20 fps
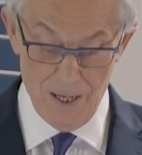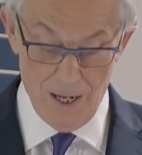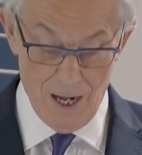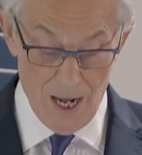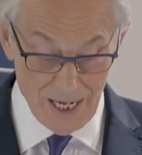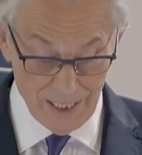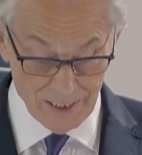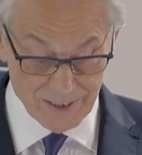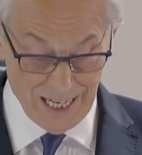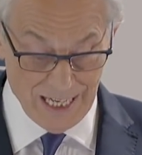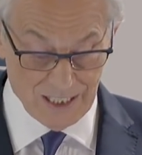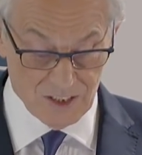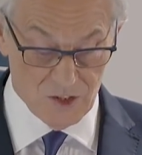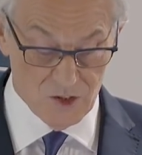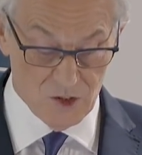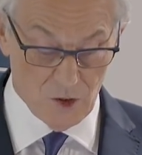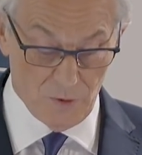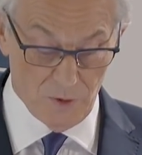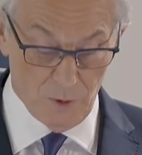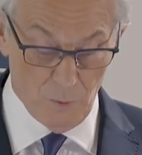higher
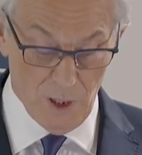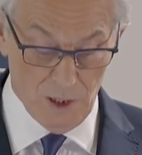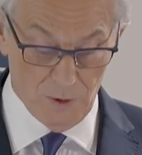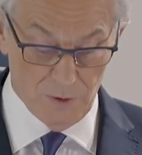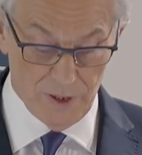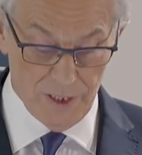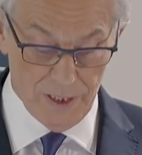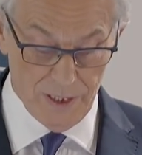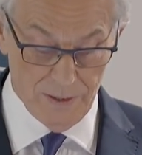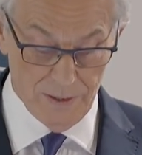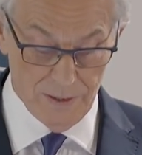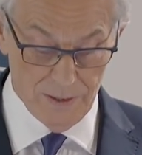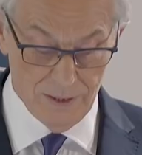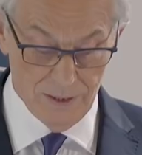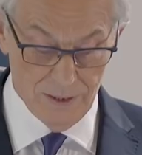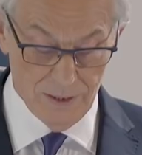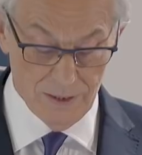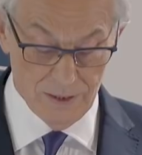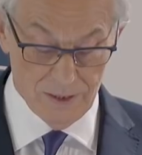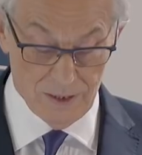taxes on the wealthy,
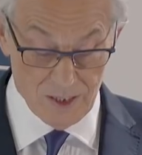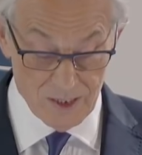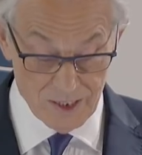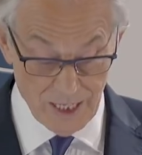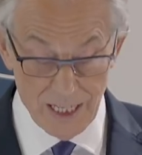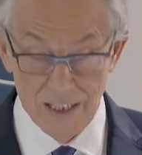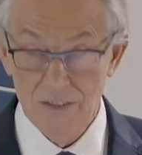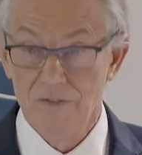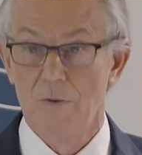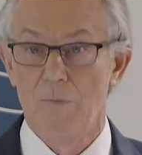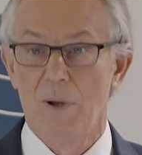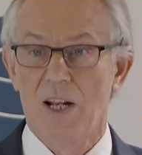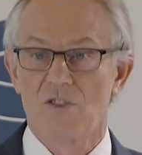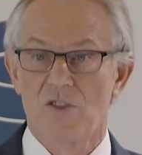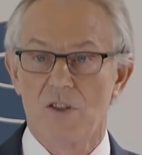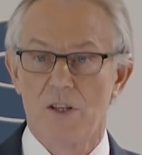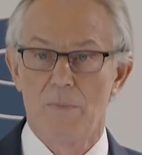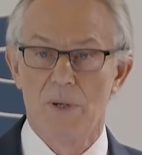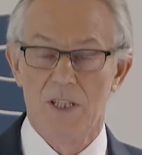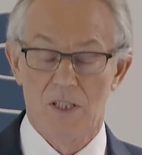disdain for
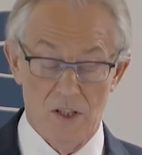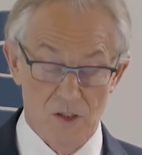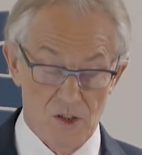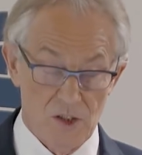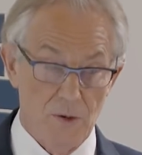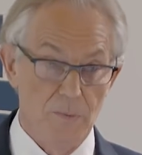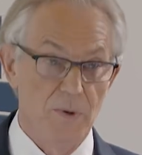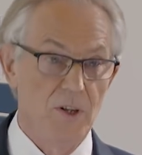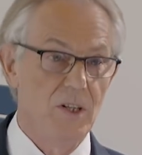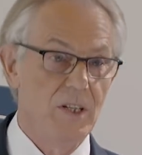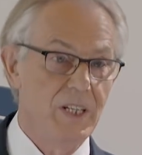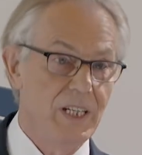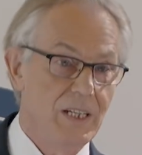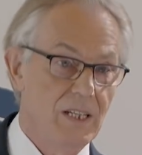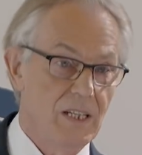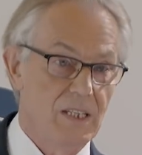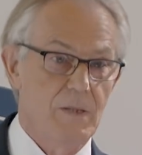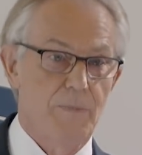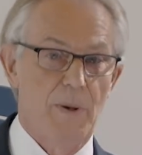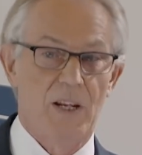much of the business
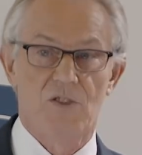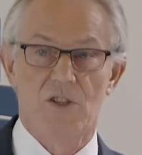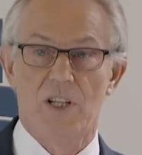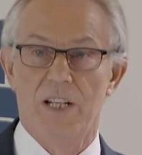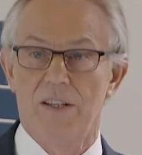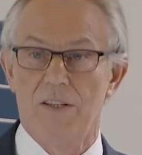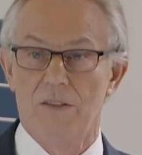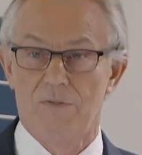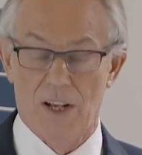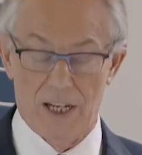community, especially in the